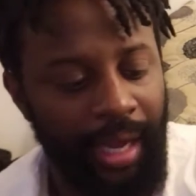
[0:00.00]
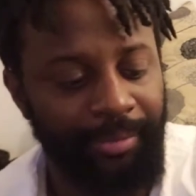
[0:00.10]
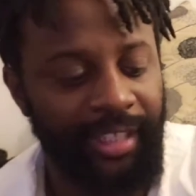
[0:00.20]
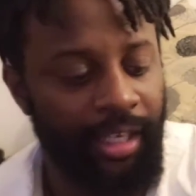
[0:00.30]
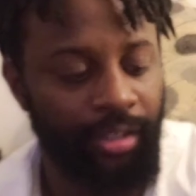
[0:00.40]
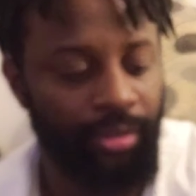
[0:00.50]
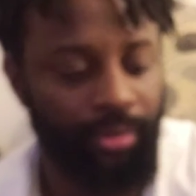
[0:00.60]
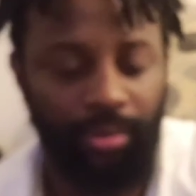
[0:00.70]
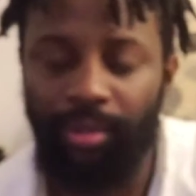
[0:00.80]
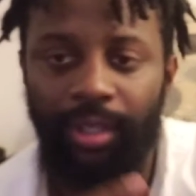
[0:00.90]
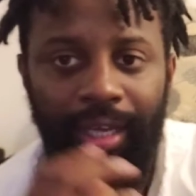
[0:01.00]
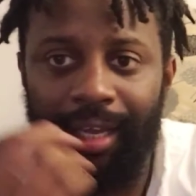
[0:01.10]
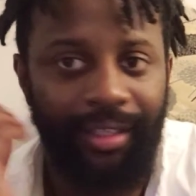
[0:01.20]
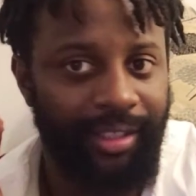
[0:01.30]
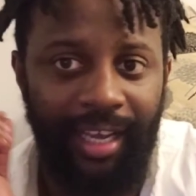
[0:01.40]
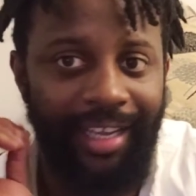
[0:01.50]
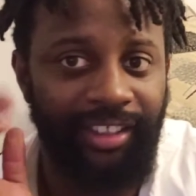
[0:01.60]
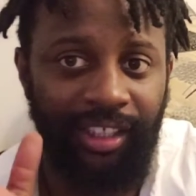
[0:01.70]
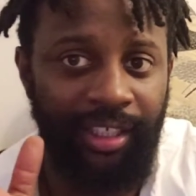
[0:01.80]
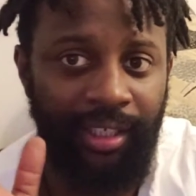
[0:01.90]
I'm telling you, the
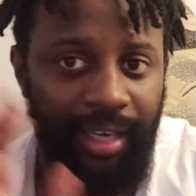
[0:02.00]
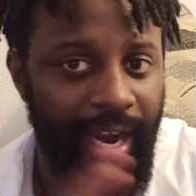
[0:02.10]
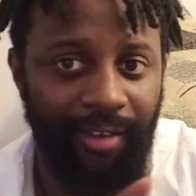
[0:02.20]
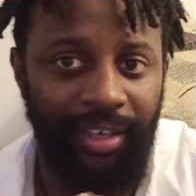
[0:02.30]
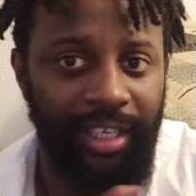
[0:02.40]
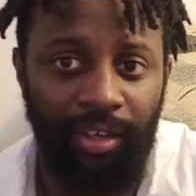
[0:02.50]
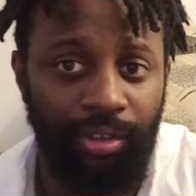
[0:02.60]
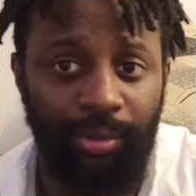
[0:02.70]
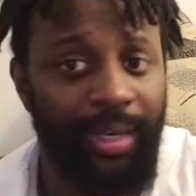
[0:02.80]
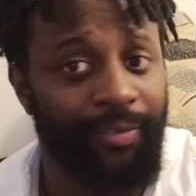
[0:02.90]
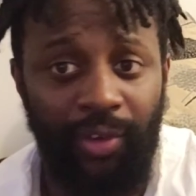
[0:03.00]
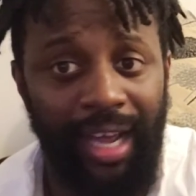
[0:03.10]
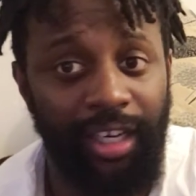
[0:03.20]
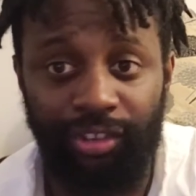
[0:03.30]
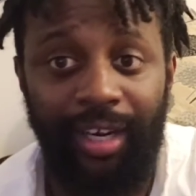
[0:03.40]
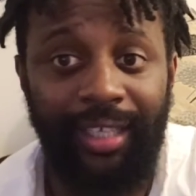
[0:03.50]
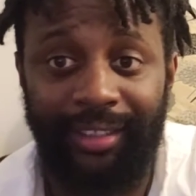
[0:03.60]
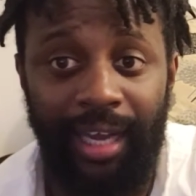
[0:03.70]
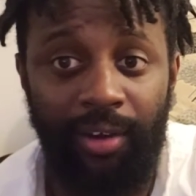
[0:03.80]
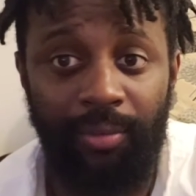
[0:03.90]
itching, everything goes away. If you got a dry
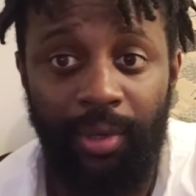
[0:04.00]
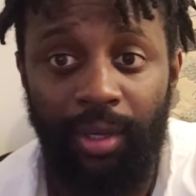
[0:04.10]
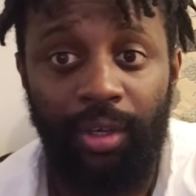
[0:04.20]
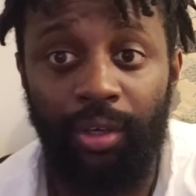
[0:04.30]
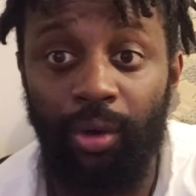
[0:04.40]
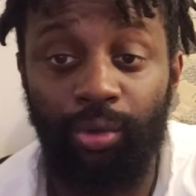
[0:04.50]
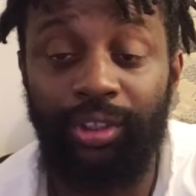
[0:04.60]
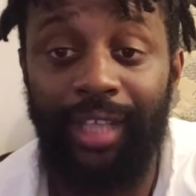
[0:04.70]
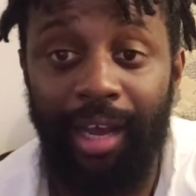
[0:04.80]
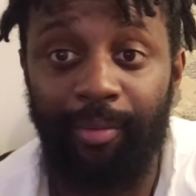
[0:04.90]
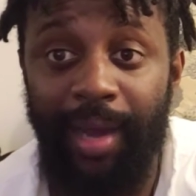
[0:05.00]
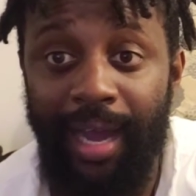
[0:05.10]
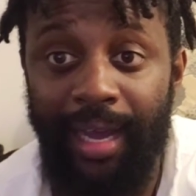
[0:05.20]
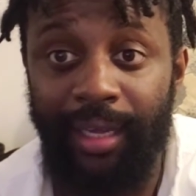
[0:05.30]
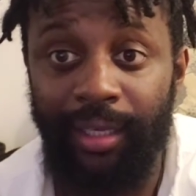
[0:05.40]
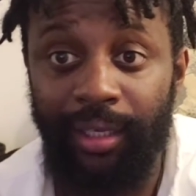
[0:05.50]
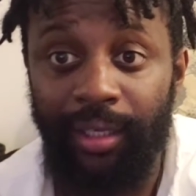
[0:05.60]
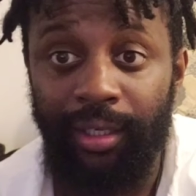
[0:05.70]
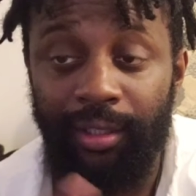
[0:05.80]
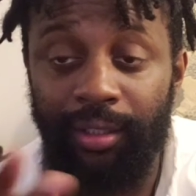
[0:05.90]
scalp, go stop by
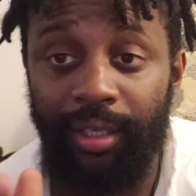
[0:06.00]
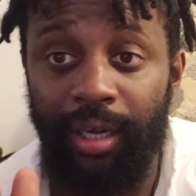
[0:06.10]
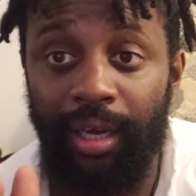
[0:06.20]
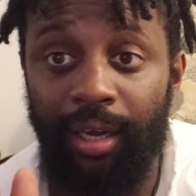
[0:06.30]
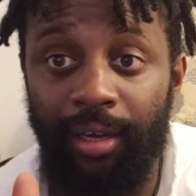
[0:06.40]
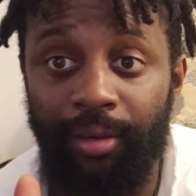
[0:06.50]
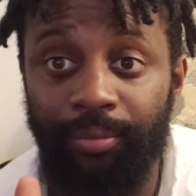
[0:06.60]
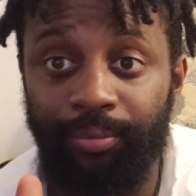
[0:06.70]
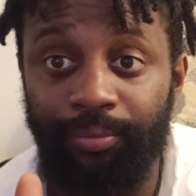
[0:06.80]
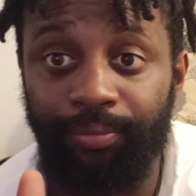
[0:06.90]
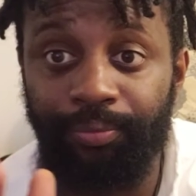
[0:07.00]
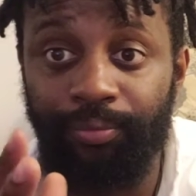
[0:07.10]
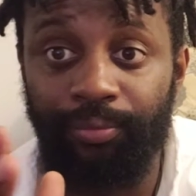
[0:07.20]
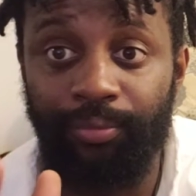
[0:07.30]
the